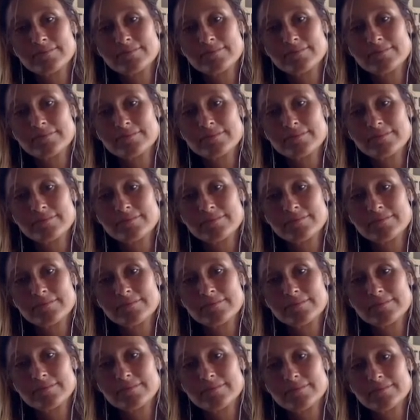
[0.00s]

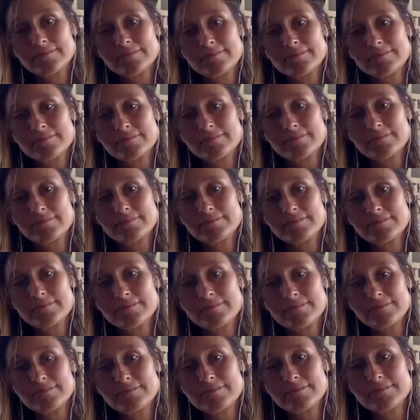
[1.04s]

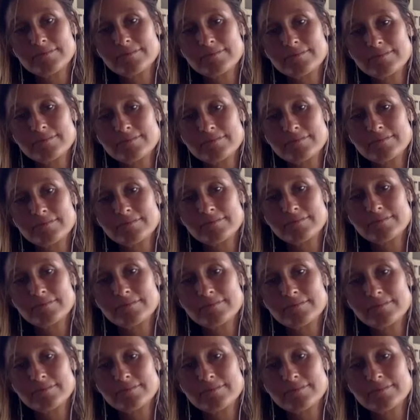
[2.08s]

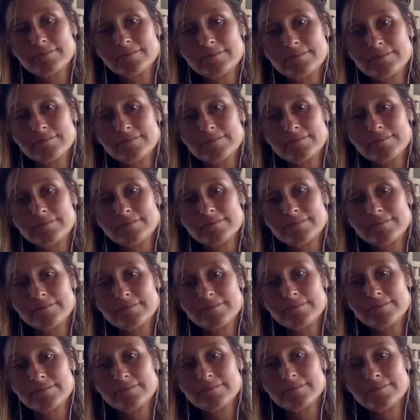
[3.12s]

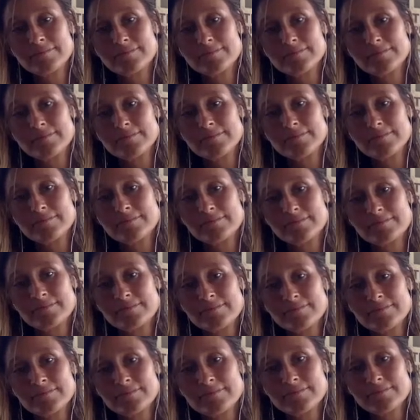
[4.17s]

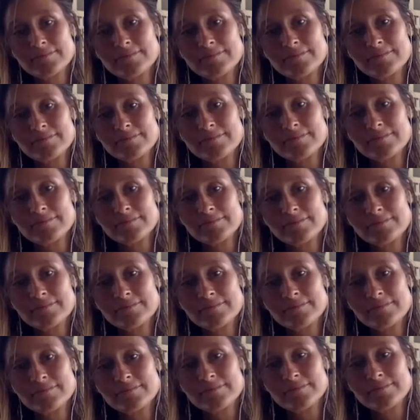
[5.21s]

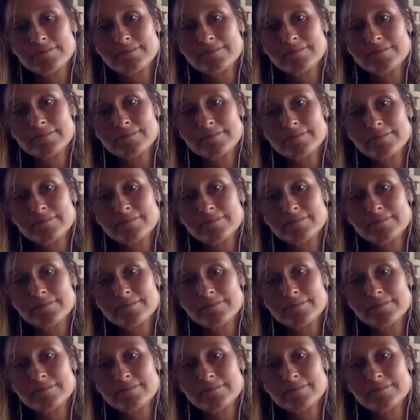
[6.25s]
(silent)